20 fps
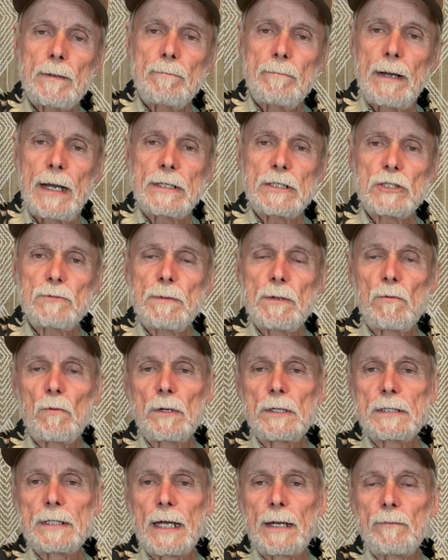Might just be
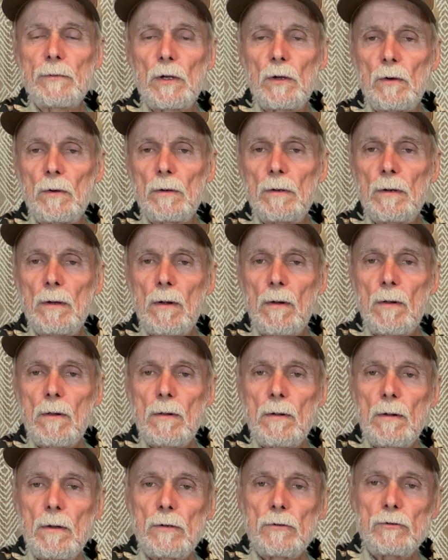one time
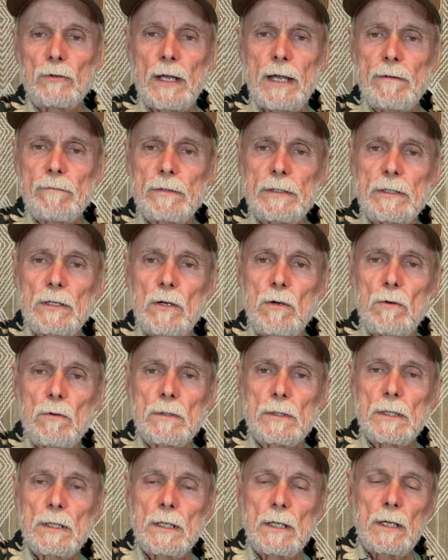though. Traveling
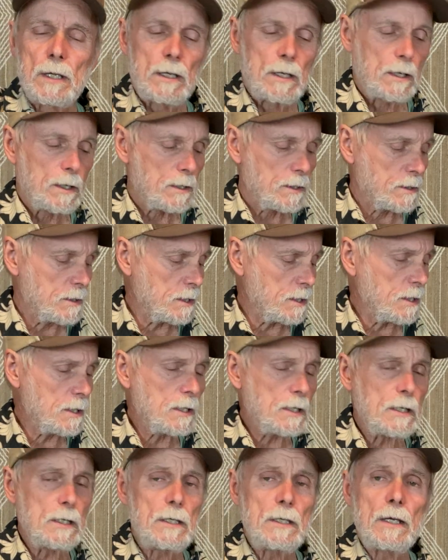note,
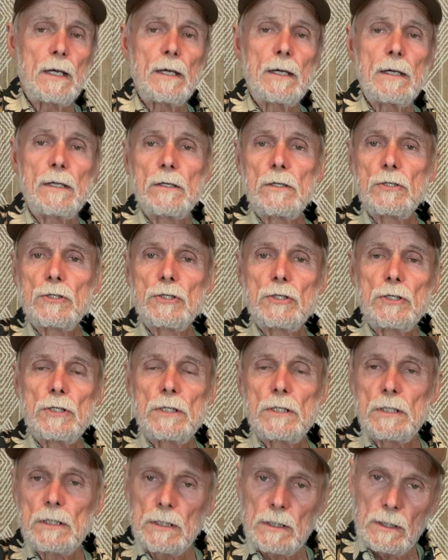D and a G.
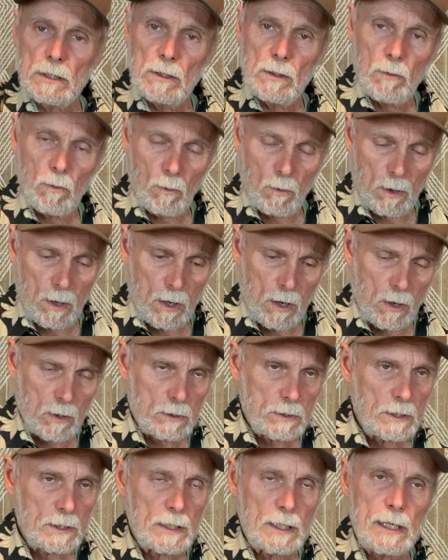
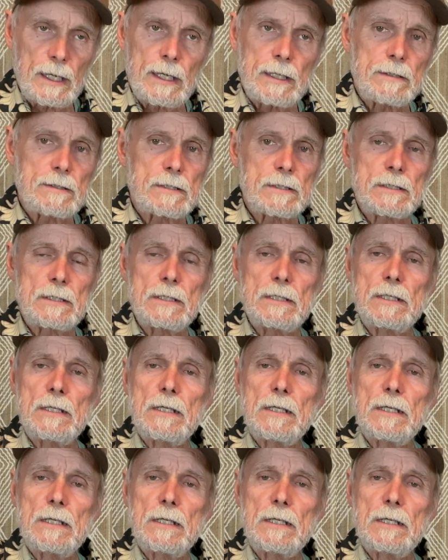Walk to that C.